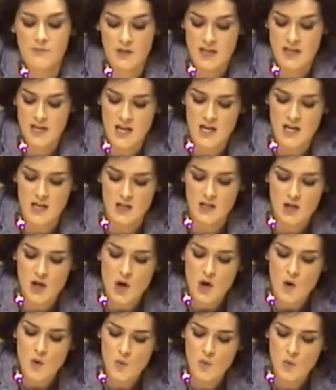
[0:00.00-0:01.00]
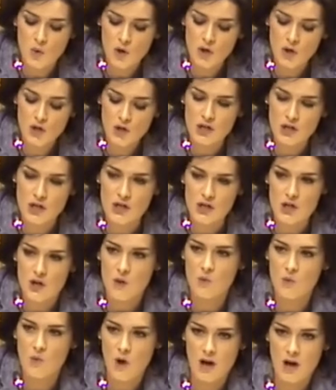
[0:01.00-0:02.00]
brigade would
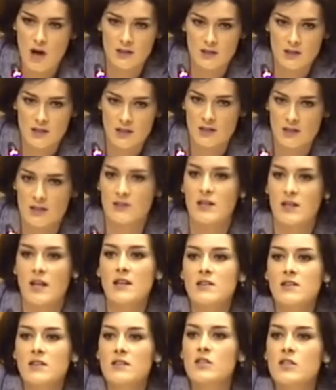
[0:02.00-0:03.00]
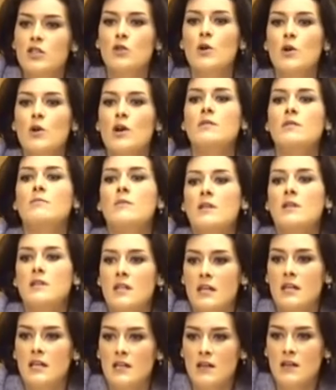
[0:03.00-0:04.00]
want dentists to earn
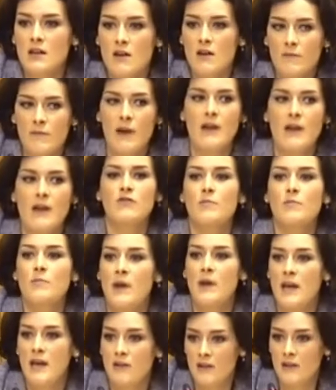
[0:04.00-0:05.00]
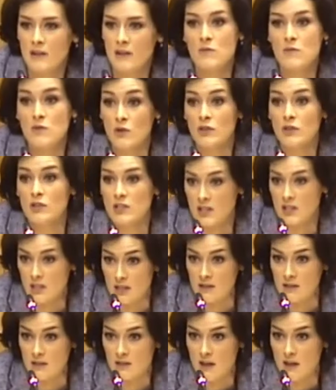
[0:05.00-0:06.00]
money by repairing more
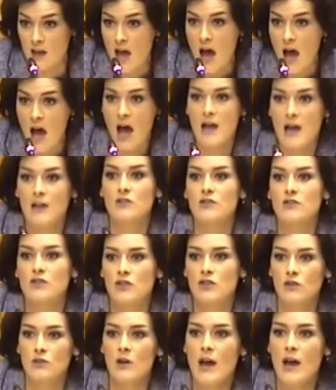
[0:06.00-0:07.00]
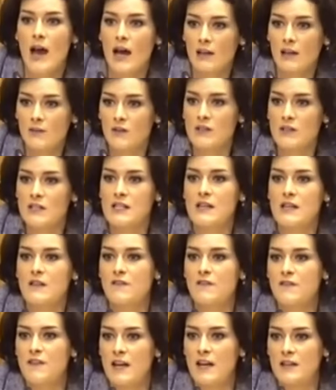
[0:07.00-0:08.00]
teeth and to adversely
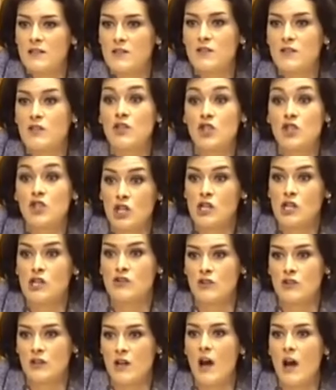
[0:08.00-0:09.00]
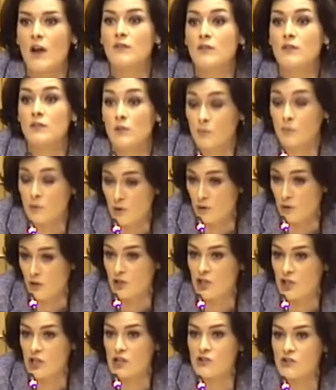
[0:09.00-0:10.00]
affect the children of the poorer
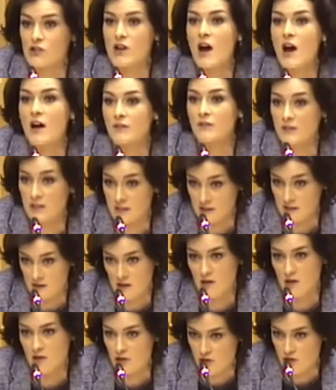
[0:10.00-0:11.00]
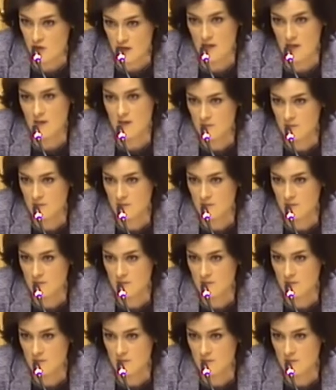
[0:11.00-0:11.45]
children of this country.